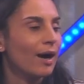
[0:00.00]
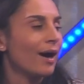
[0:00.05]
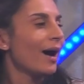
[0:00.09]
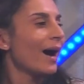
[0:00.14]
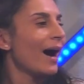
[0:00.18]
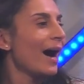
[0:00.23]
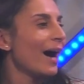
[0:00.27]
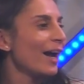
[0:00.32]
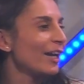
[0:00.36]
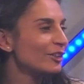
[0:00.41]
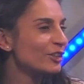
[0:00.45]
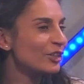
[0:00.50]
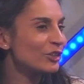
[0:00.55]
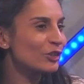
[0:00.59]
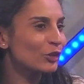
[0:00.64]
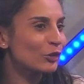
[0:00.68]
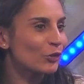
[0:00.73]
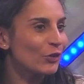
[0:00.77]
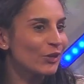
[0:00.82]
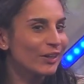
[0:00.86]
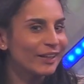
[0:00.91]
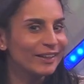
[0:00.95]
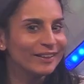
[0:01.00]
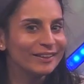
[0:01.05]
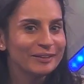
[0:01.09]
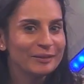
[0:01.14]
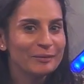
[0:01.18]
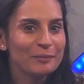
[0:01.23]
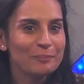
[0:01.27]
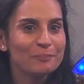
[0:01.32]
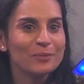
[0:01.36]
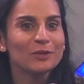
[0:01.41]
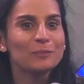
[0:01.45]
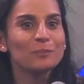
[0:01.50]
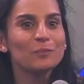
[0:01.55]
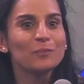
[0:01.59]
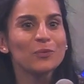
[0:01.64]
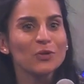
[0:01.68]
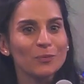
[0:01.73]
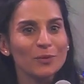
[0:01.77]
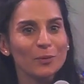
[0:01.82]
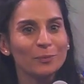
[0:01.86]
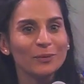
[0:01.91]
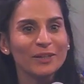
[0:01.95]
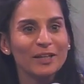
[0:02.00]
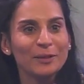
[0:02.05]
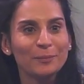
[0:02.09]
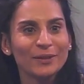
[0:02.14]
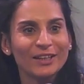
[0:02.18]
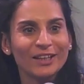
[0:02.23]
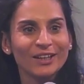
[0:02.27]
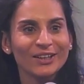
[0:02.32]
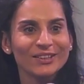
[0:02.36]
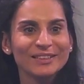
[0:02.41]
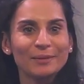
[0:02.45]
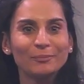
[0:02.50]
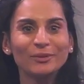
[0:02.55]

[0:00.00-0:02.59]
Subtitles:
I disagree, but probably because